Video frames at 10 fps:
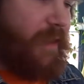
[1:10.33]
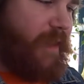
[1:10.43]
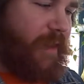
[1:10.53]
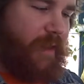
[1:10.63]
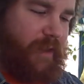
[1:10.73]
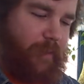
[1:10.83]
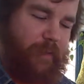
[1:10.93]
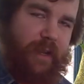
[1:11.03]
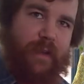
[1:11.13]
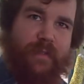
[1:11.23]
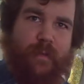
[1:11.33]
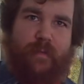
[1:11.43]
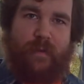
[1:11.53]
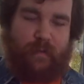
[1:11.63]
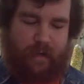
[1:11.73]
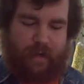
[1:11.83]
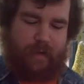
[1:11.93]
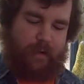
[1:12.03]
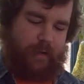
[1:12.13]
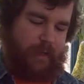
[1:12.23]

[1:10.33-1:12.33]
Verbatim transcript: Here, I'm gonna have some of it right now.